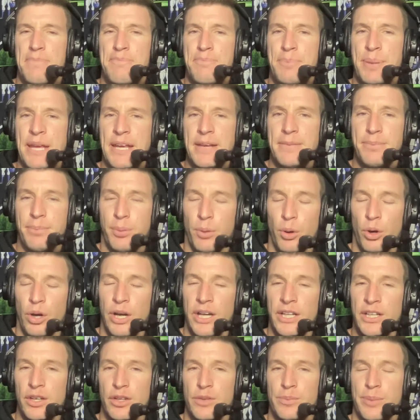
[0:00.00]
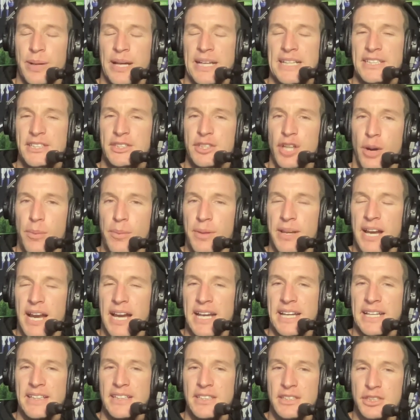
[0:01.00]
big boy who'd been
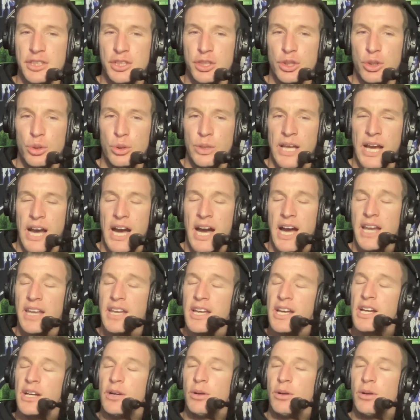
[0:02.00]
dominating the schoolyard.